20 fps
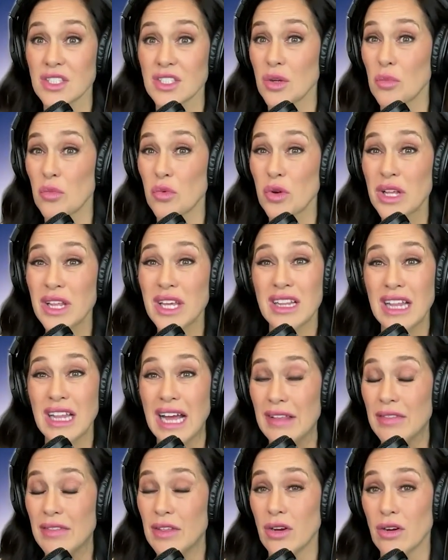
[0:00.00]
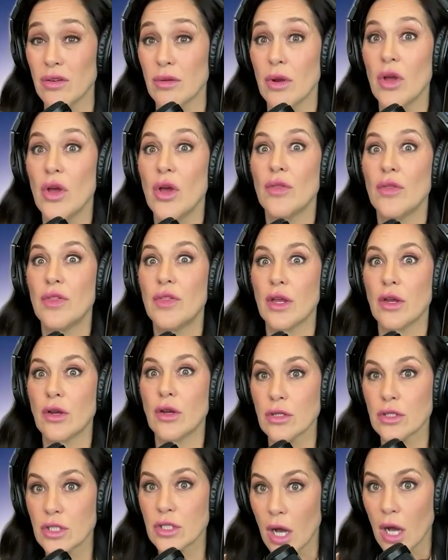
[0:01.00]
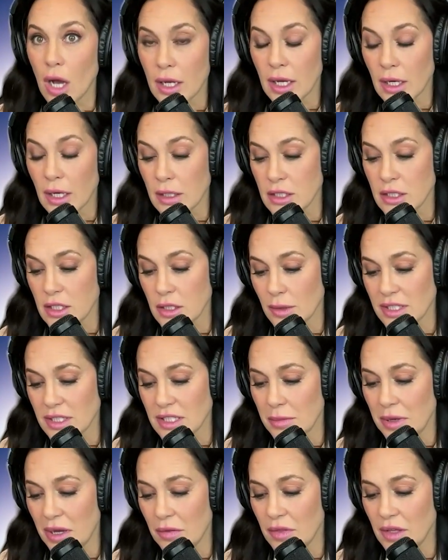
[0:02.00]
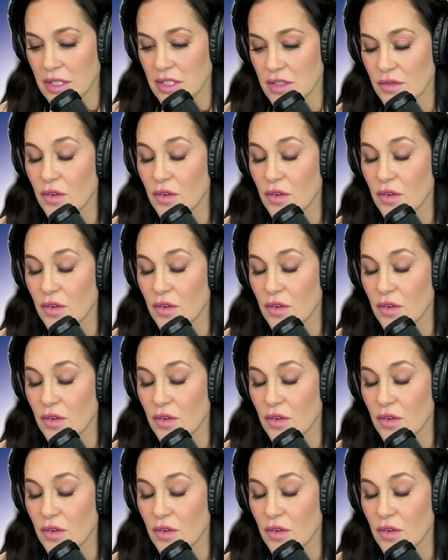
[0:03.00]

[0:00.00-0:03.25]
So I'm really glad that you're talking to us about this.